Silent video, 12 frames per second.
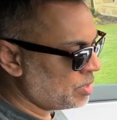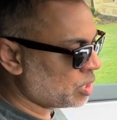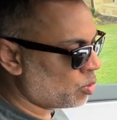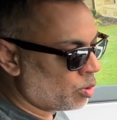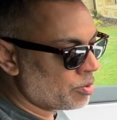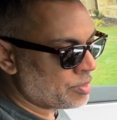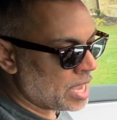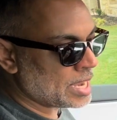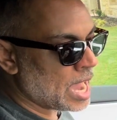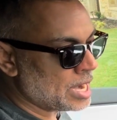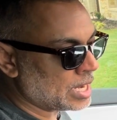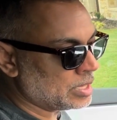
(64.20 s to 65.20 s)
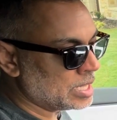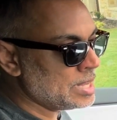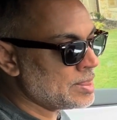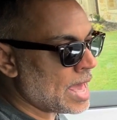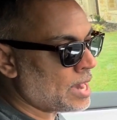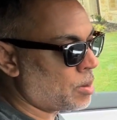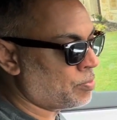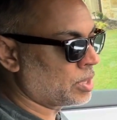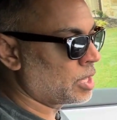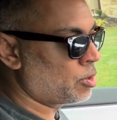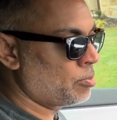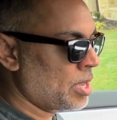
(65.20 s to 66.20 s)
cool if they kind of cleaned that up a
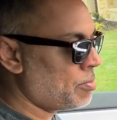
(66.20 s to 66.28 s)
little bit,